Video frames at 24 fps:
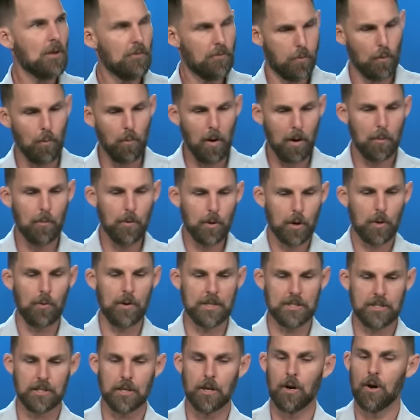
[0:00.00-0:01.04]
for where we're
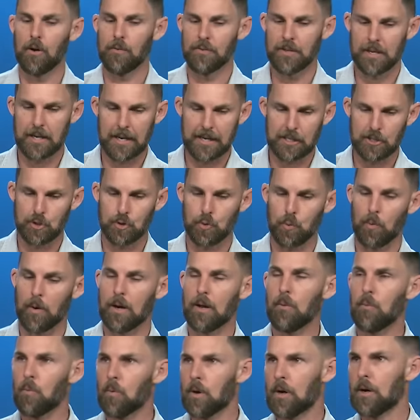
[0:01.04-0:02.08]
going to go over the next
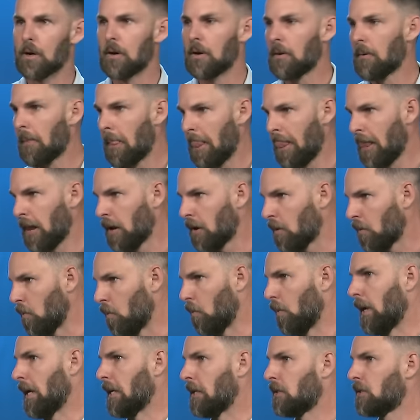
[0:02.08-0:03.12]
21
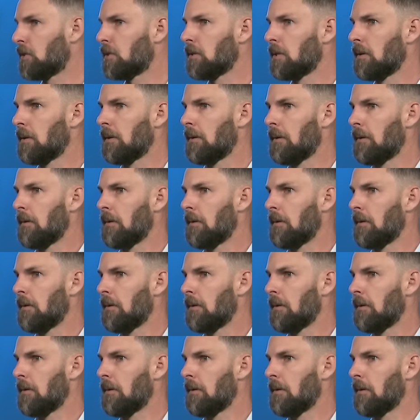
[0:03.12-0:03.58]
weeks.